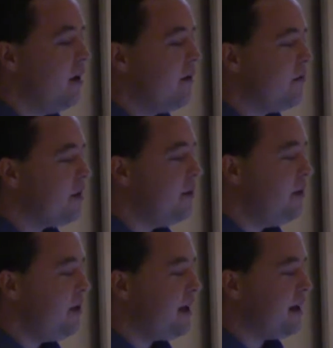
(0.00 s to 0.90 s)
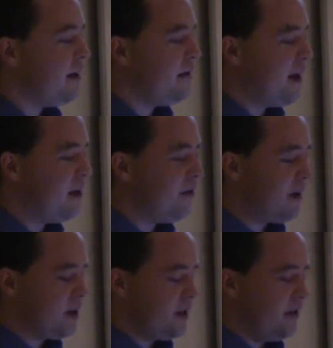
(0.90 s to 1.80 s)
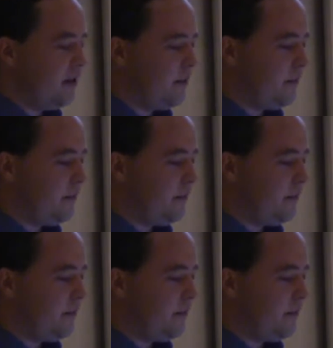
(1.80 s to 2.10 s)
for computing the value function.